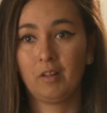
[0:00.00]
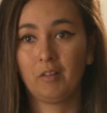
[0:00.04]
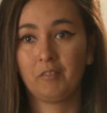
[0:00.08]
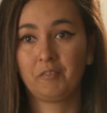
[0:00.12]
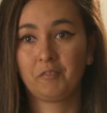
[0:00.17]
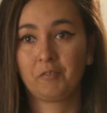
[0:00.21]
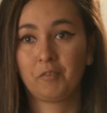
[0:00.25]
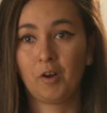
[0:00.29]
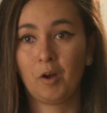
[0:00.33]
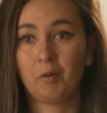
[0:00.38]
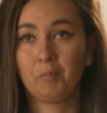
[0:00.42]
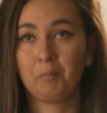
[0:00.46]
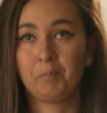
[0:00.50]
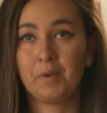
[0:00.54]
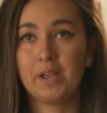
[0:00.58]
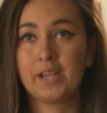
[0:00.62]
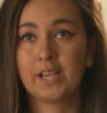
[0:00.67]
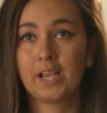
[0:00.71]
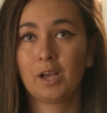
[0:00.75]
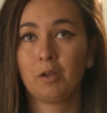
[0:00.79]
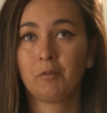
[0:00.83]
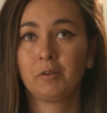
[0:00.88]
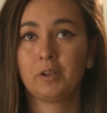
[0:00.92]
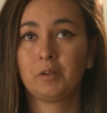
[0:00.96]
from
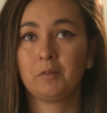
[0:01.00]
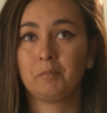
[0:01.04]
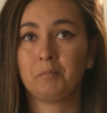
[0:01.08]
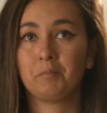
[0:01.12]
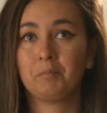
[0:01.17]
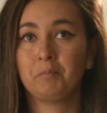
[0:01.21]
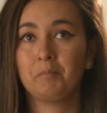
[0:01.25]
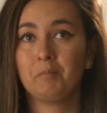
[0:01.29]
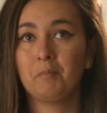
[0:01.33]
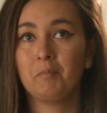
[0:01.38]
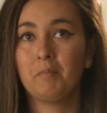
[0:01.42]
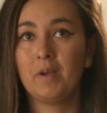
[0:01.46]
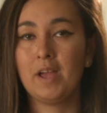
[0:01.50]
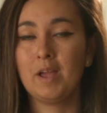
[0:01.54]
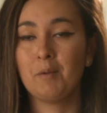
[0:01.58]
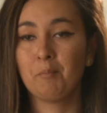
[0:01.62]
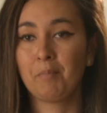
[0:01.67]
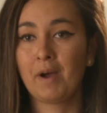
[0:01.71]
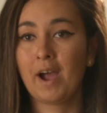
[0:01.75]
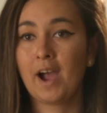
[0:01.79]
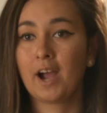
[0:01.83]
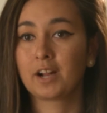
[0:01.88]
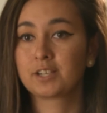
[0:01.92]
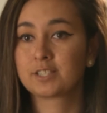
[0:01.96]
being able to
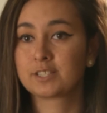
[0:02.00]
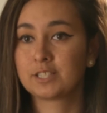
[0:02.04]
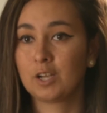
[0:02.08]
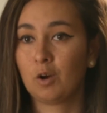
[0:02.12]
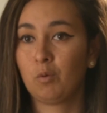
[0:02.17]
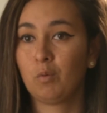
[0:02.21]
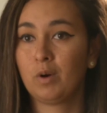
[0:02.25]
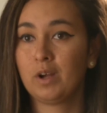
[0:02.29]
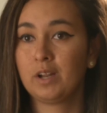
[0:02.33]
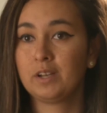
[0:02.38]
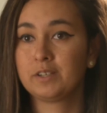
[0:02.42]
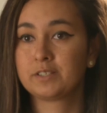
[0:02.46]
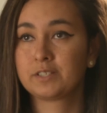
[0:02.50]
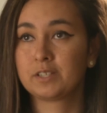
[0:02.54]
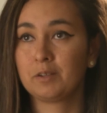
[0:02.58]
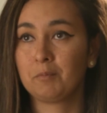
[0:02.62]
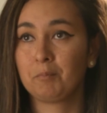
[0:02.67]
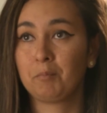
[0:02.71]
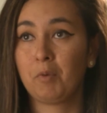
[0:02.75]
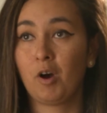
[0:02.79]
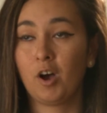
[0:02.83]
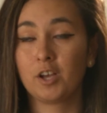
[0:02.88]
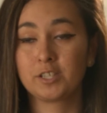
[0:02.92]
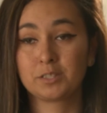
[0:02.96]
impact someone to
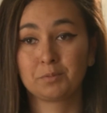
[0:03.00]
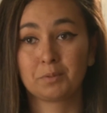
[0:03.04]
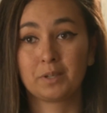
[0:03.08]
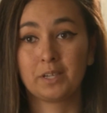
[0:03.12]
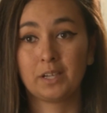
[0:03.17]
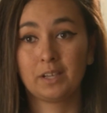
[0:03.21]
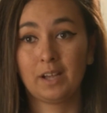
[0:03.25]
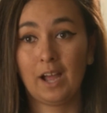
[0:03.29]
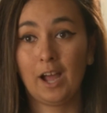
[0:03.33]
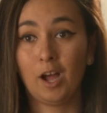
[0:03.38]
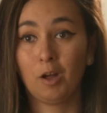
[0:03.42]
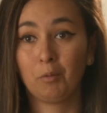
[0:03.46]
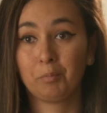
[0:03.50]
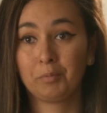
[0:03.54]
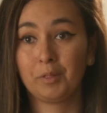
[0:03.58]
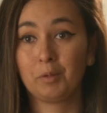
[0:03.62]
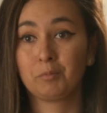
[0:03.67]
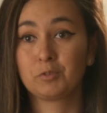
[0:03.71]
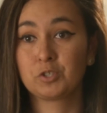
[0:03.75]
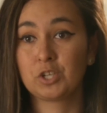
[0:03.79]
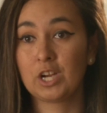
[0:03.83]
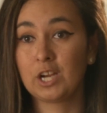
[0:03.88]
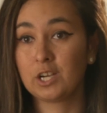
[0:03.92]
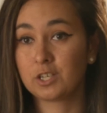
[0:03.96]
possibly help
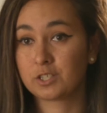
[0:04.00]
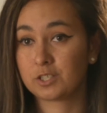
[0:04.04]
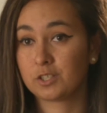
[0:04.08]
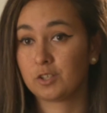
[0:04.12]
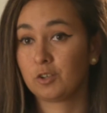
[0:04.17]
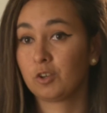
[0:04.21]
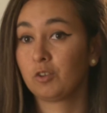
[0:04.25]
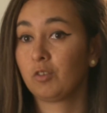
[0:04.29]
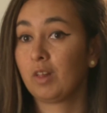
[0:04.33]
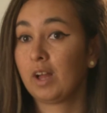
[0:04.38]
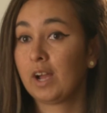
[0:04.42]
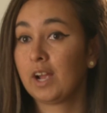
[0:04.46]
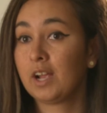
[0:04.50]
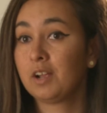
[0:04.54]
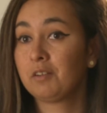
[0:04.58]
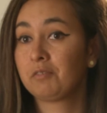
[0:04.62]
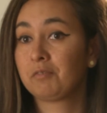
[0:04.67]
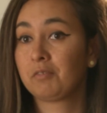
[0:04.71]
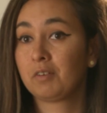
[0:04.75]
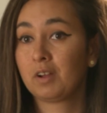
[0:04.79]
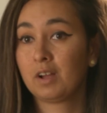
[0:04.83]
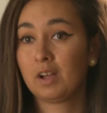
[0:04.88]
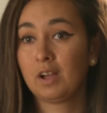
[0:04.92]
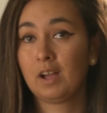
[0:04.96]
them change their life
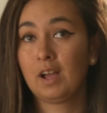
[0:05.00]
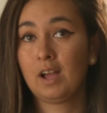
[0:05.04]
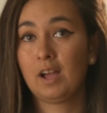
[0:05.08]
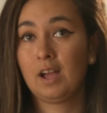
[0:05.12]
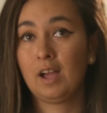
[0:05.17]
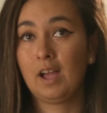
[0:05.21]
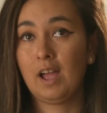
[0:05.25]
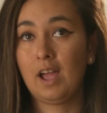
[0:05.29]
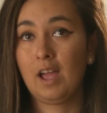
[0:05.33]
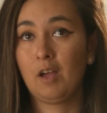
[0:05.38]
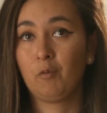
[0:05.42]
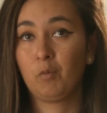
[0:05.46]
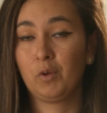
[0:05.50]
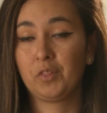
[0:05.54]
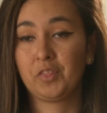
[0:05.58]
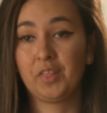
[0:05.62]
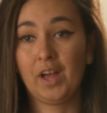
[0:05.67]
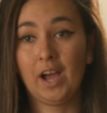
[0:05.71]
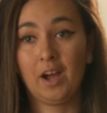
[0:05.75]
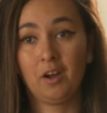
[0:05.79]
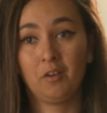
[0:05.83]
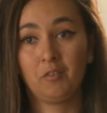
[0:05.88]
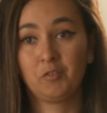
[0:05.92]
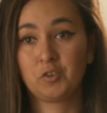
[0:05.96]
with
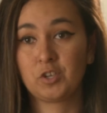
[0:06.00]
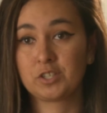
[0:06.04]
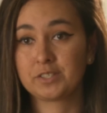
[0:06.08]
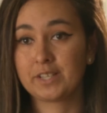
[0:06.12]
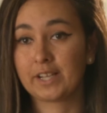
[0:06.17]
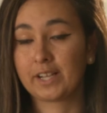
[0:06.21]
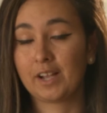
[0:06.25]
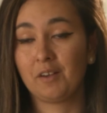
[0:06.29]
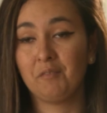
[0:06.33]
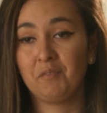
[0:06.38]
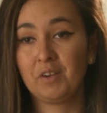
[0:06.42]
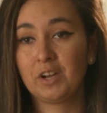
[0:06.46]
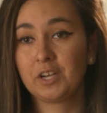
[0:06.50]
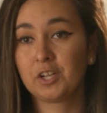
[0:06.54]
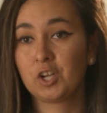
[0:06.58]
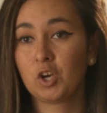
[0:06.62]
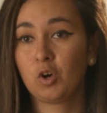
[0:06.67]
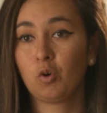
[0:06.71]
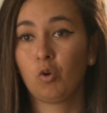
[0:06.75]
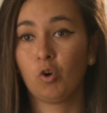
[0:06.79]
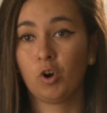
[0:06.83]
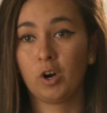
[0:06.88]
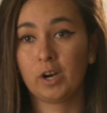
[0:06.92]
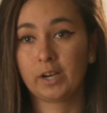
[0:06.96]
that, just like a
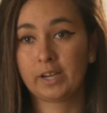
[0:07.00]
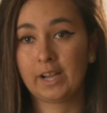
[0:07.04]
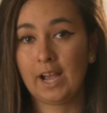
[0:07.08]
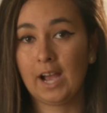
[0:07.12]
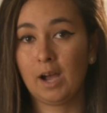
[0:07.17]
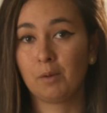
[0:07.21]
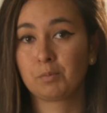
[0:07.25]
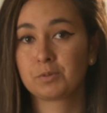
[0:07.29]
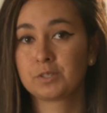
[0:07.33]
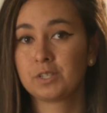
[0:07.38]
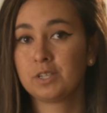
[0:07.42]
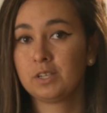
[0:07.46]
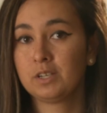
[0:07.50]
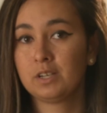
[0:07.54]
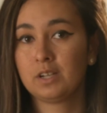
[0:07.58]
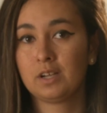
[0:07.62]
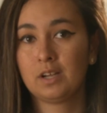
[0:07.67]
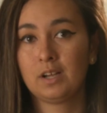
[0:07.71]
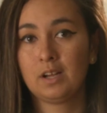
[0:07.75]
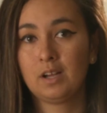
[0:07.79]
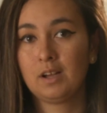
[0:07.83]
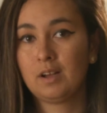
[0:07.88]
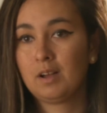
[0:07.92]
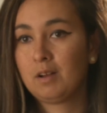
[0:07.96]
video or a caption,
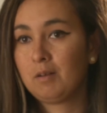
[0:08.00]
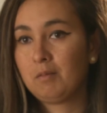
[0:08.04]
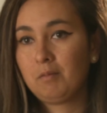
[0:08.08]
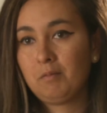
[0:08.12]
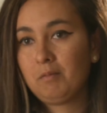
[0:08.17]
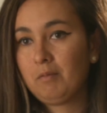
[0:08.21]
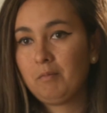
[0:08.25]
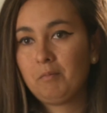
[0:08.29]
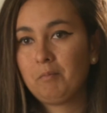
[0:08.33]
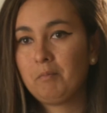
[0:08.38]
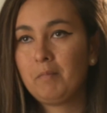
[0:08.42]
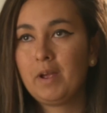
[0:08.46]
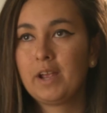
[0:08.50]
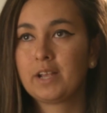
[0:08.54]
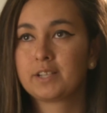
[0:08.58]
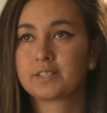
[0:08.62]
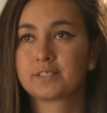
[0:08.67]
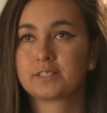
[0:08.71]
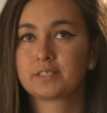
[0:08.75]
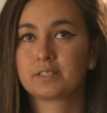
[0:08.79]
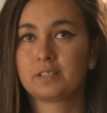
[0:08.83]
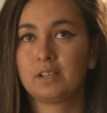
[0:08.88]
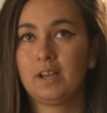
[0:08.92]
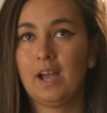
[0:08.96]

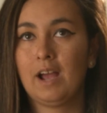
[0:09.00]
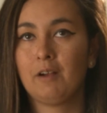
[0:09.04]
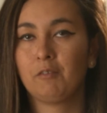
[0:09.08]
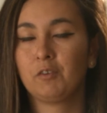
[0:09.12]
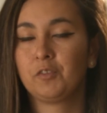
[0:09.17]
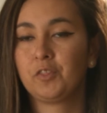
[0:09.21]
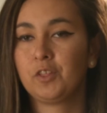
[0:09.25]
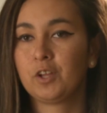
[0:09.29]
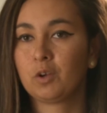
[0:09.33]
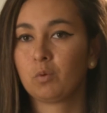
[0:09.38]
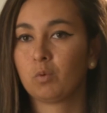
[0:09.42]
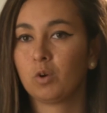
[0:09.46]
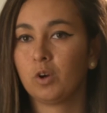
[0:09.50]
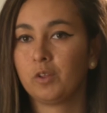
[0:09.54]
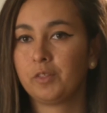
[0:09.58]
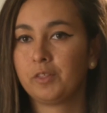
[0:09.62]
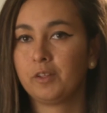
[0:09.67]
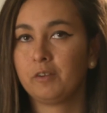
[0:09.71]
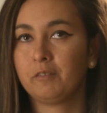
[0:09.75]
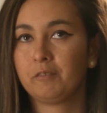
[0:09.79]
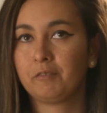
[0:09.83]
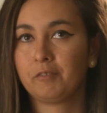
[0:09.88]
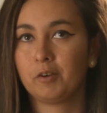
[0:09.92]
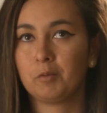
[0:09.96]
makes everything worth
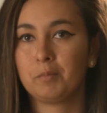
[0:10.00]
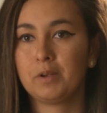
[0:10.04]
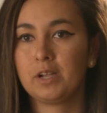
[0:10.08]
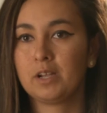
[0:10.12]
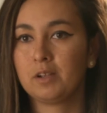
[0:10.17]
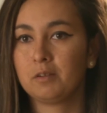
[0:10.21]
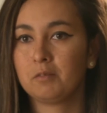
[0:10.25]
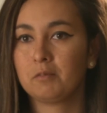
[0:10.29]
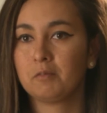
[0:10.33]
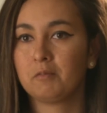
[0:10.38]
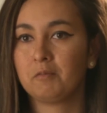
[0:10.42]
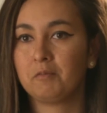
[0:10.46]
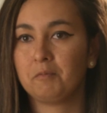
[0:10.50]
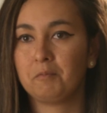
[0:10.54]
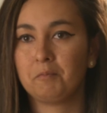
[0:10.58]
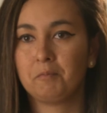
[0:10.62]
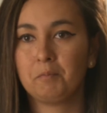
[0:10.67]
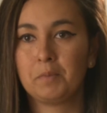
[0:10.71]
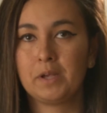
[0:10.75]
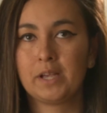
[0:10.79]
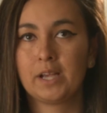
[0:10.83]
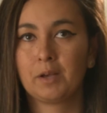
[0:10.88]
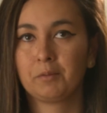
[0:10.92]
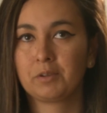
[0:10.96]
it for being
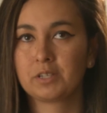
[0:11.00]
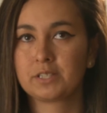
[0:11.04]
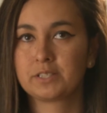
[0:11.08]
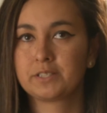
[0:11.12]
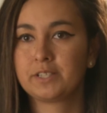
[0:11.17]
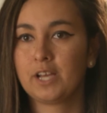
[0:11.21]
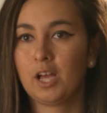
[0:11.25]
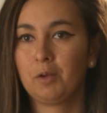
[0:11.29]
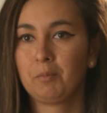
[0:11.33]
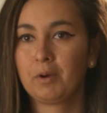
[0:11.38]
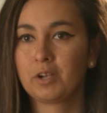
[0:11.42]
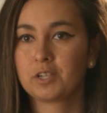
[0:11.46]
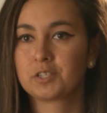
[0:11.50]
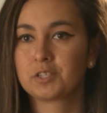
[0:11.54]
able to tell my